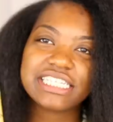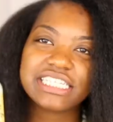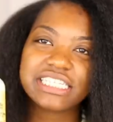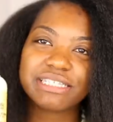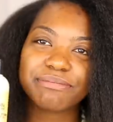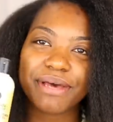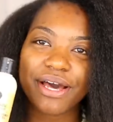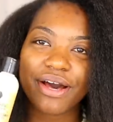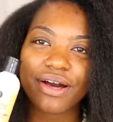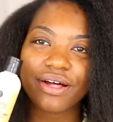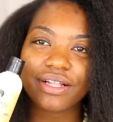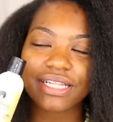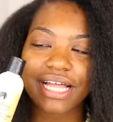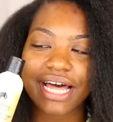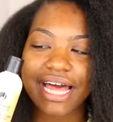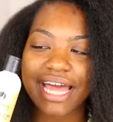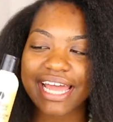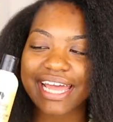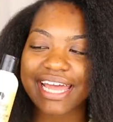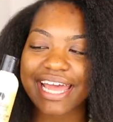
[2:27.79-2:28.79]
It smelled
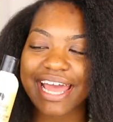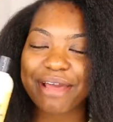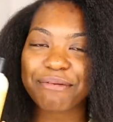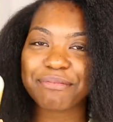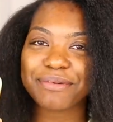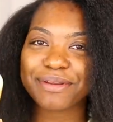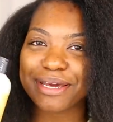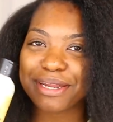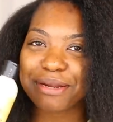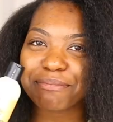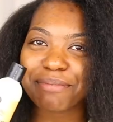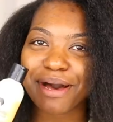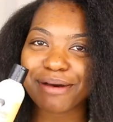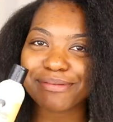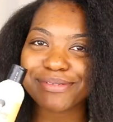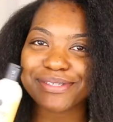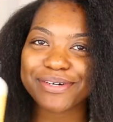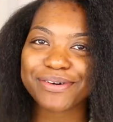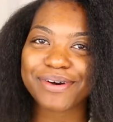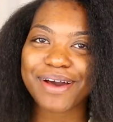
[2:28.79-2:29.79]
like a banana
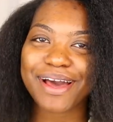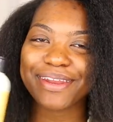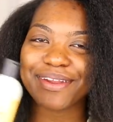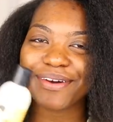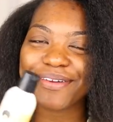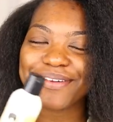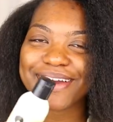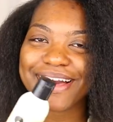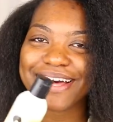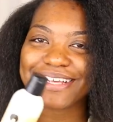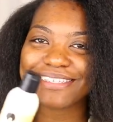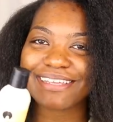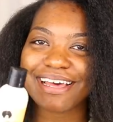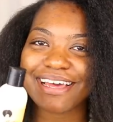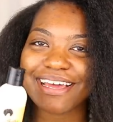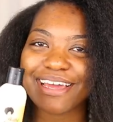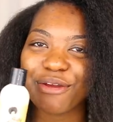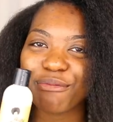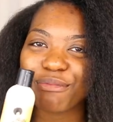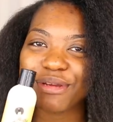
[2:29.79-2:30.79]
popsicle. I know you guys
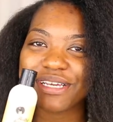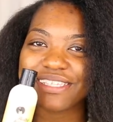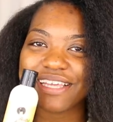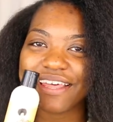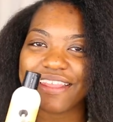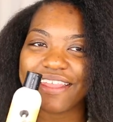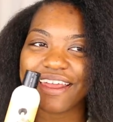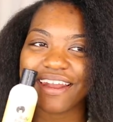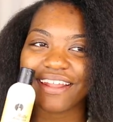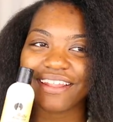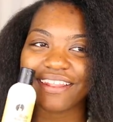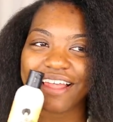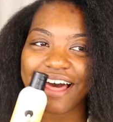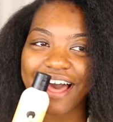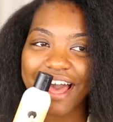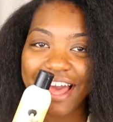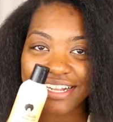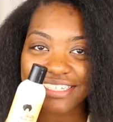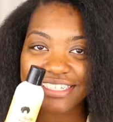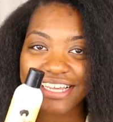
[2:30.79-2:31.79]
hear me say that a
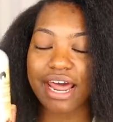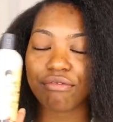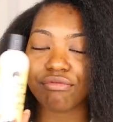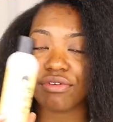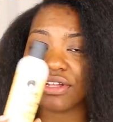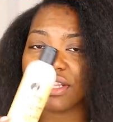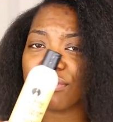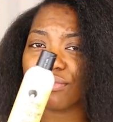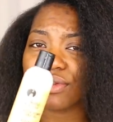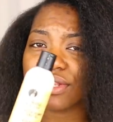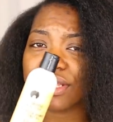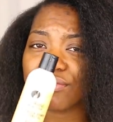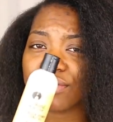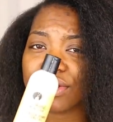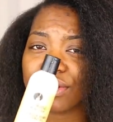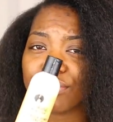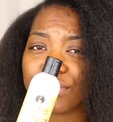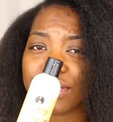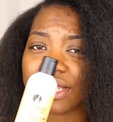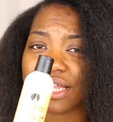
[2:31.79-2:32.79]
lot, and I really, really,
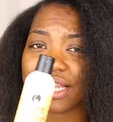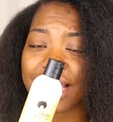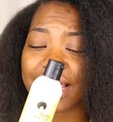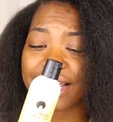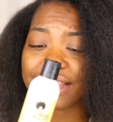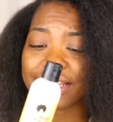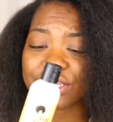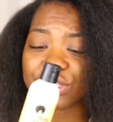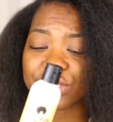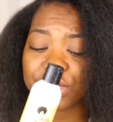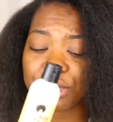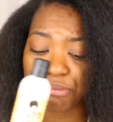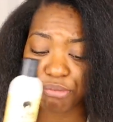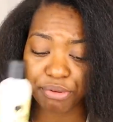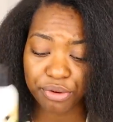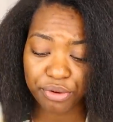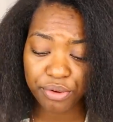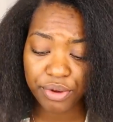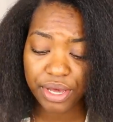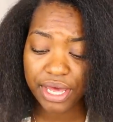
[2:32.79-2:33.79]
really, really like this
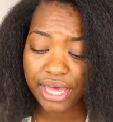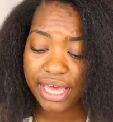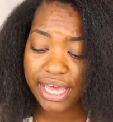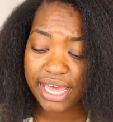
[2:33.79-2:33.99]
shampoo.